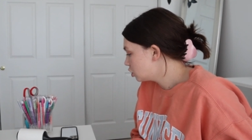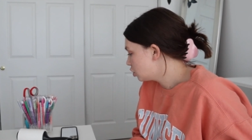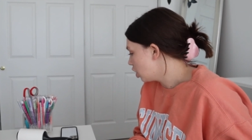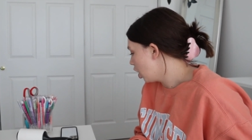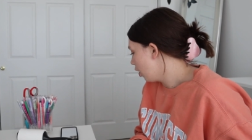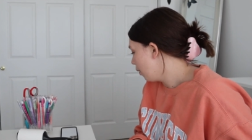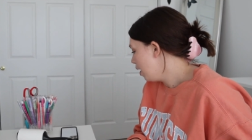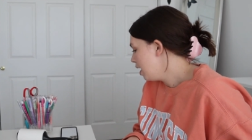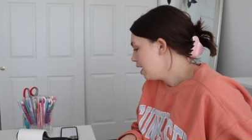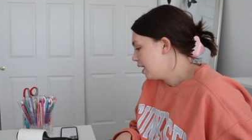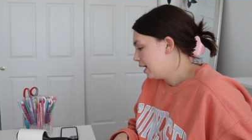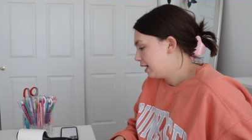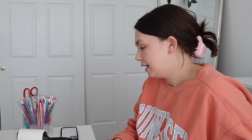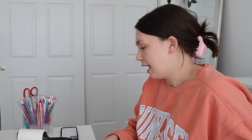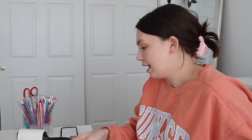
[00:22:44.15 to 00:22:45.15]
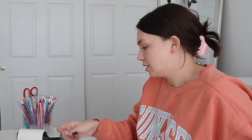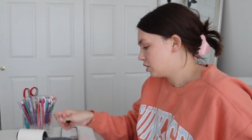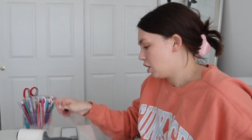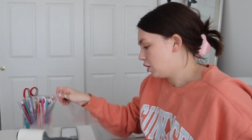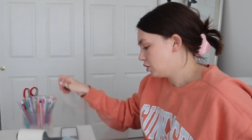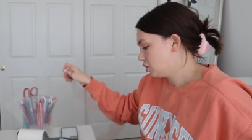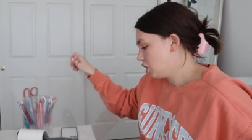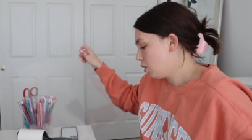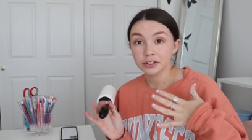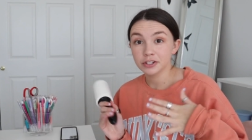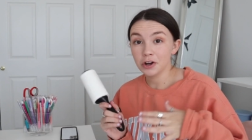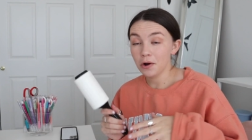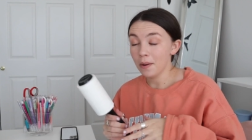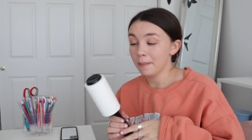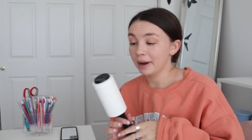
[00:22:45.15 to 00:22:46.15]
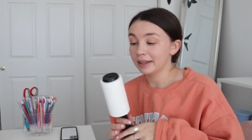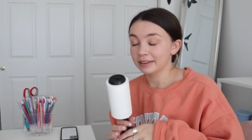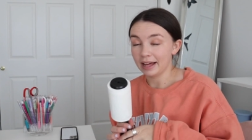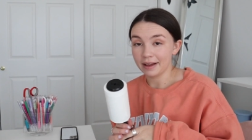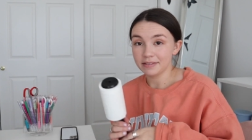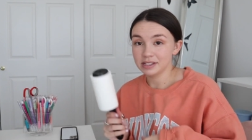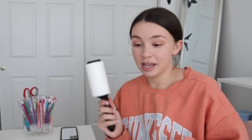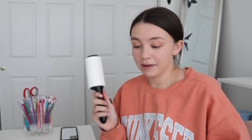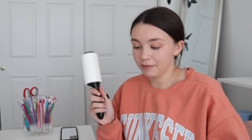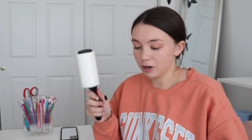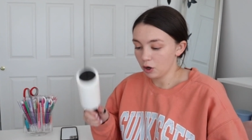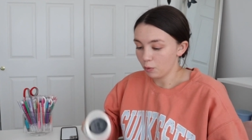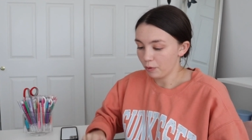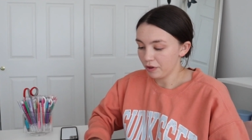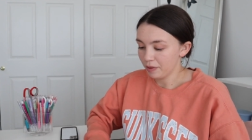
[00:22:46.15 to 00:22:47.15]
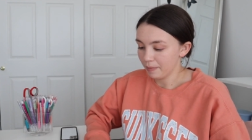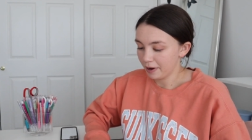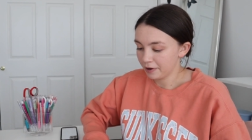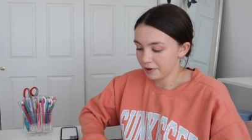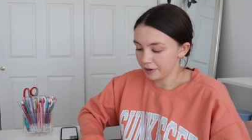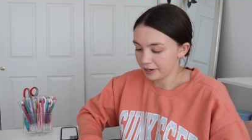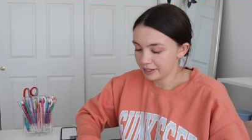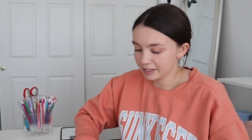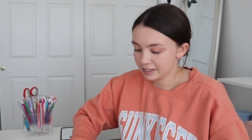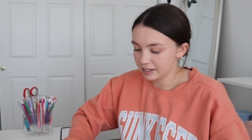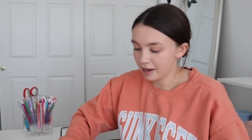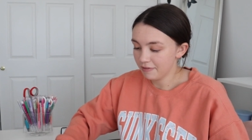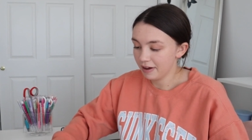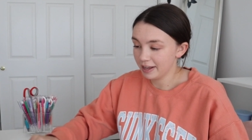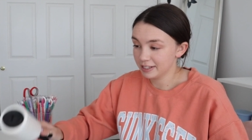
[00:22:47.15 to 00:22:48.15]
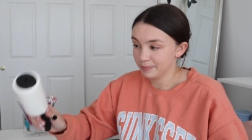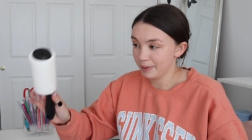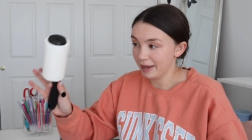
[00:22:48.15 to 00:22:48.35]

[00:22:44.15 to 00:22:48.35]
So yeah, also, also my lifesaver with my Cricut stuff has